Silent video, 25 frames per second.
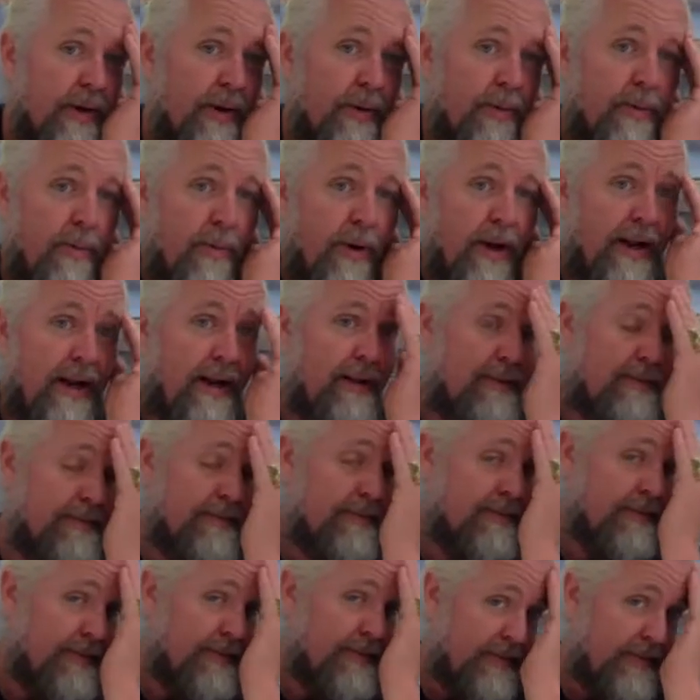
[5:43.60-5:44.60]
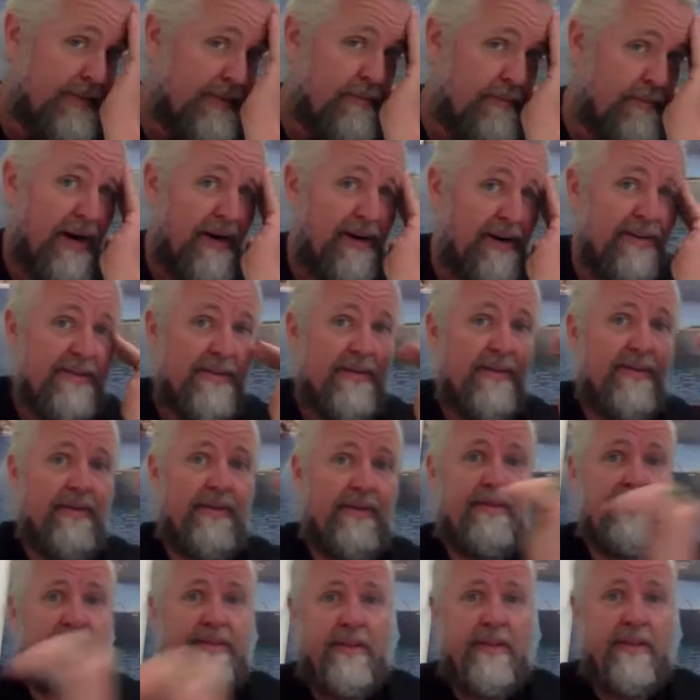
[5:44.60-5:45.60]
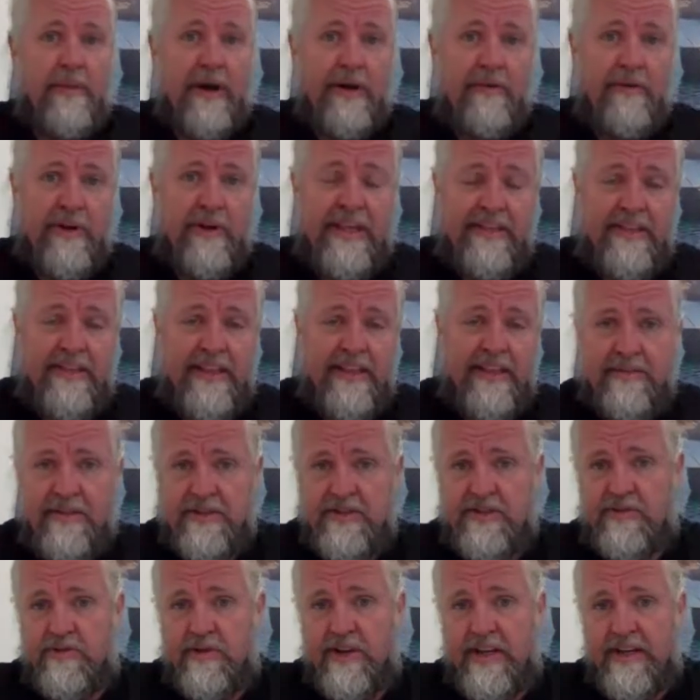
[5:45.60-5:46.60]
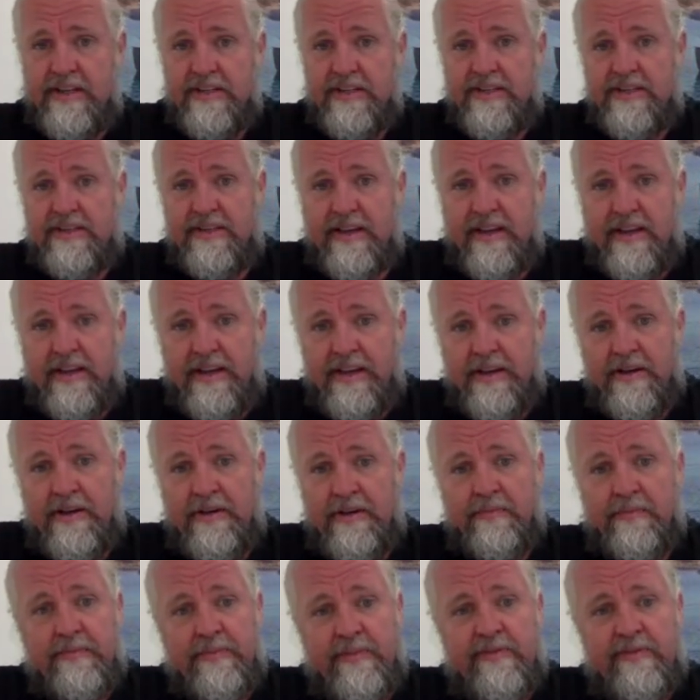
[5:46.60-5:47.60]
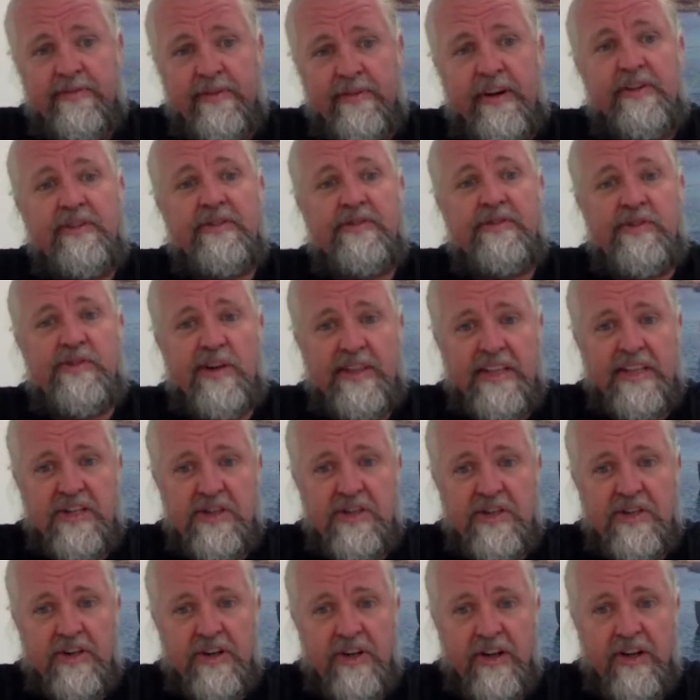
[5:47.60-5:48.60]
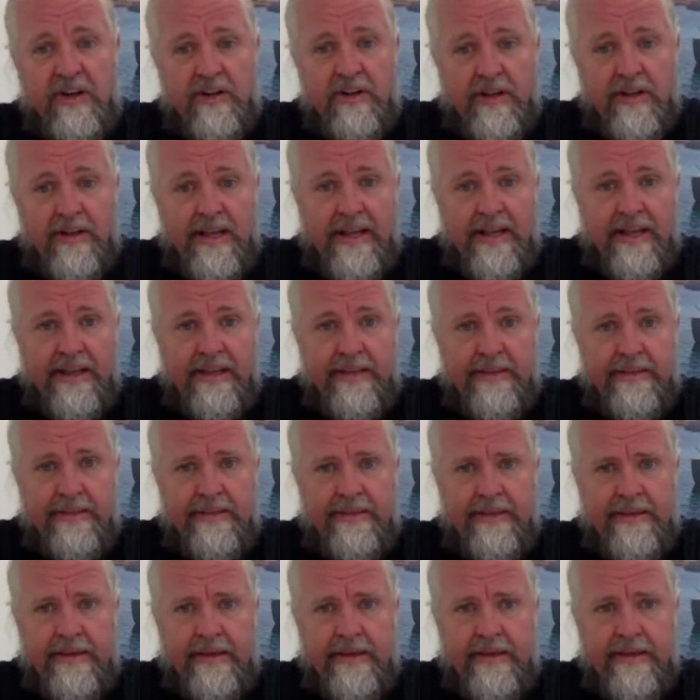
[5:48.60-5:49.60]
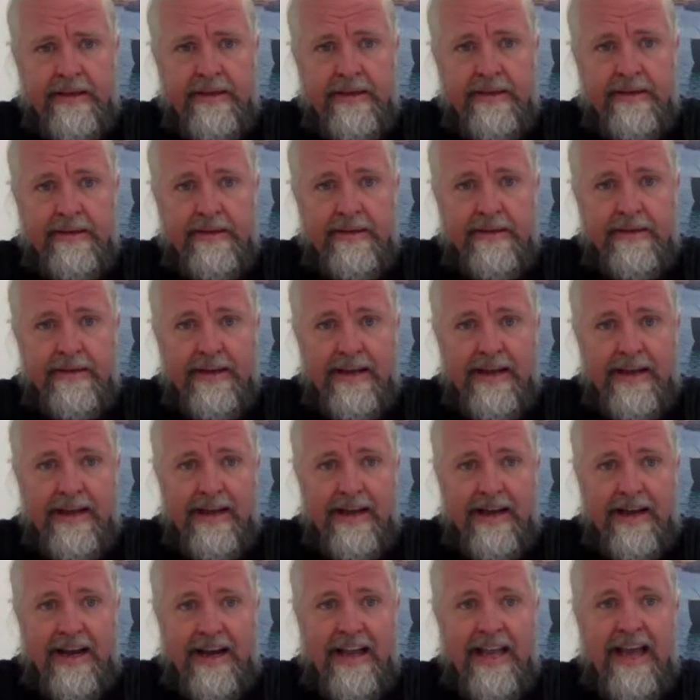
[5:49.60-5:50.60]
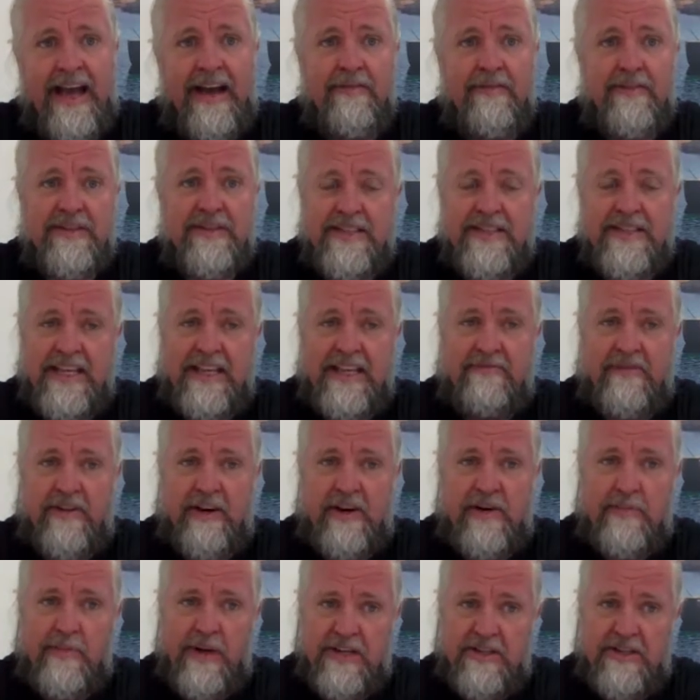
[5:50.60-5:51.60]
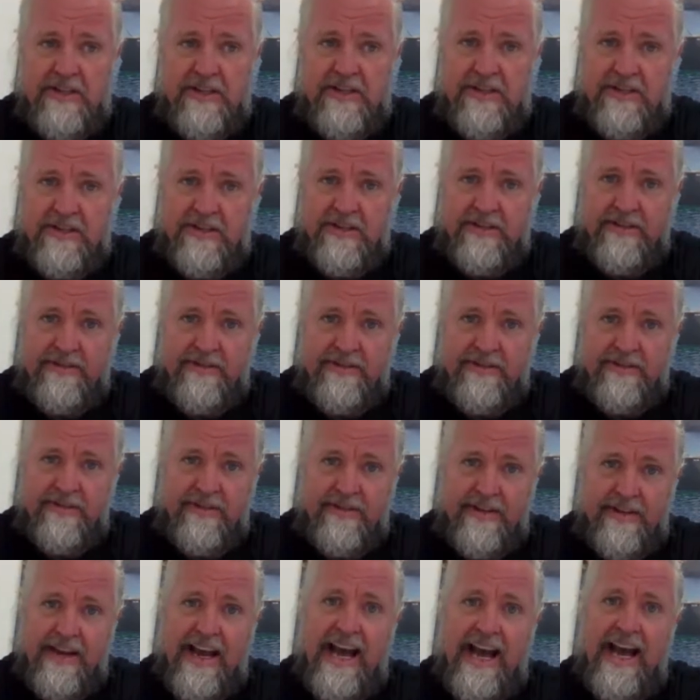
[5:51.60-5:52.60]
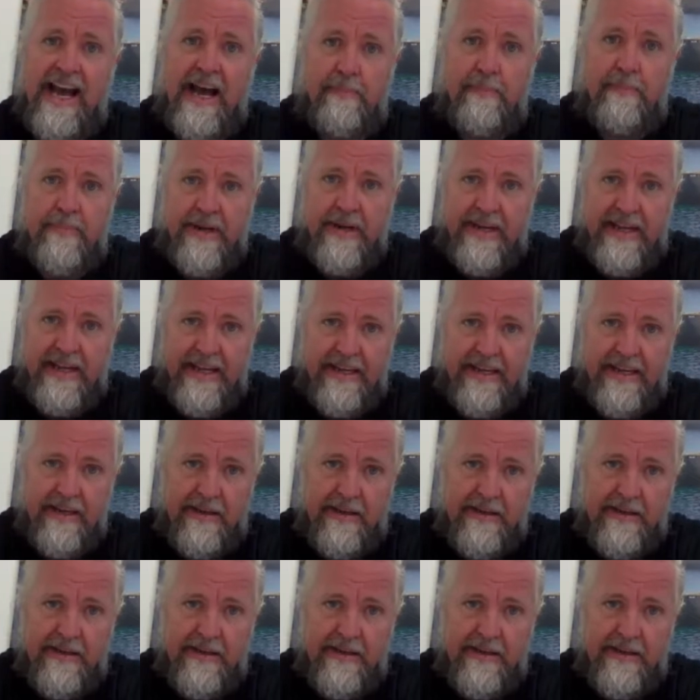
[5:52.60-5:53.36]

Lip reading: Well, the marine industry is very traditional, and I haven't seen very much happening.